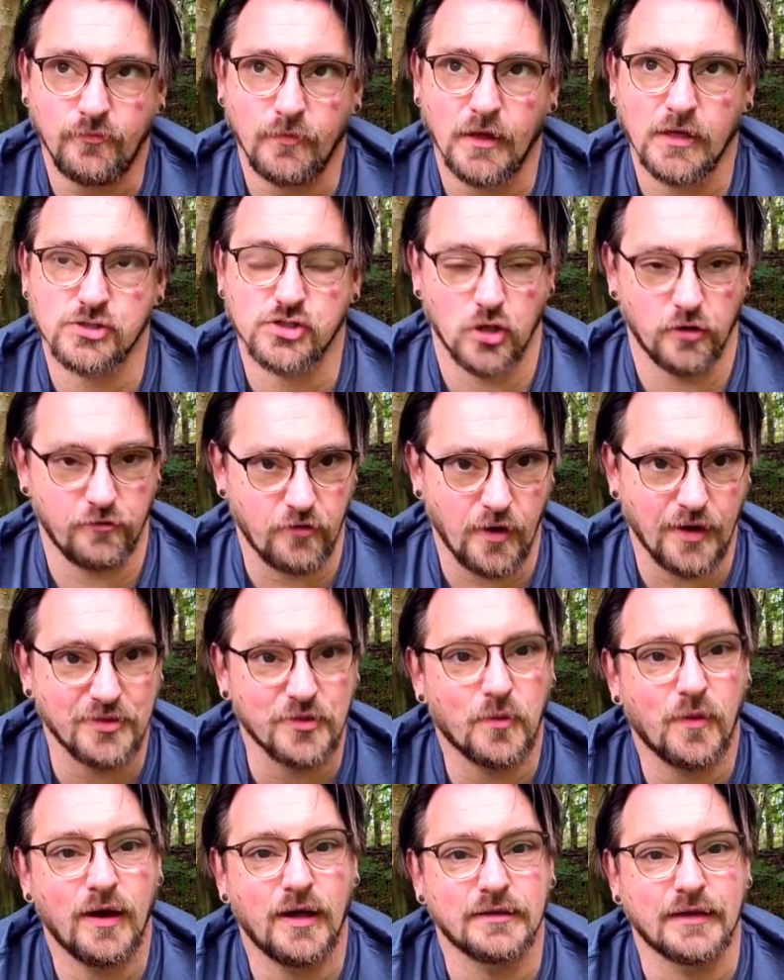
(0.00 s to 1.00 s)
So if you're out in the
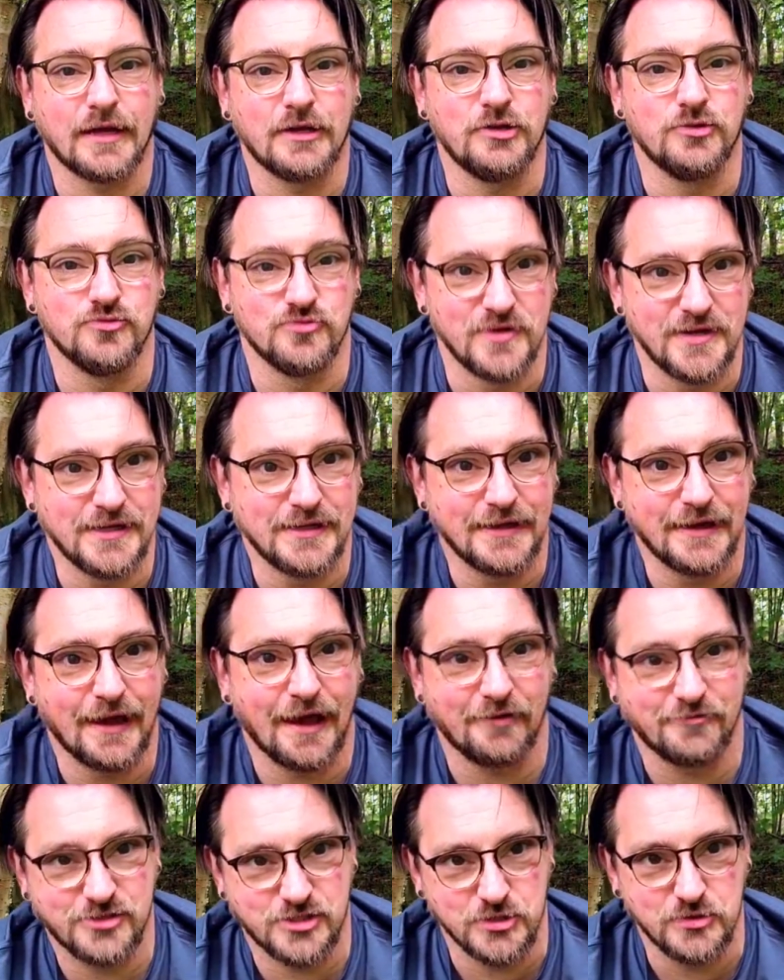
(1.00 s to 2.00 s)
wild and you really
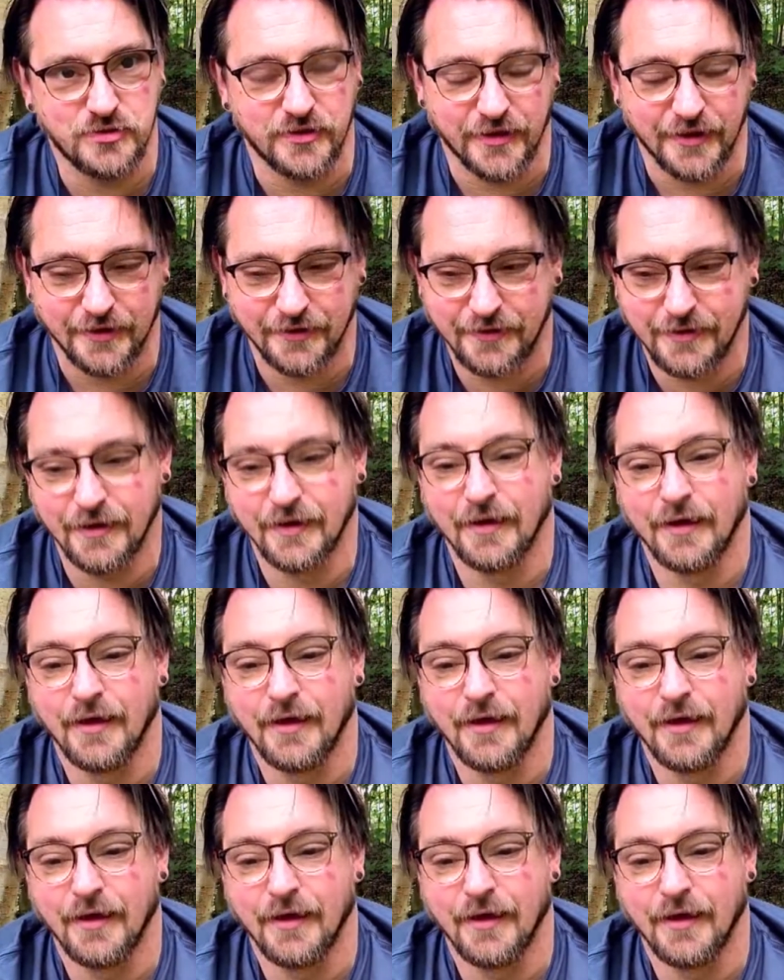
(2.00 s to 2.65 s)
have toothache,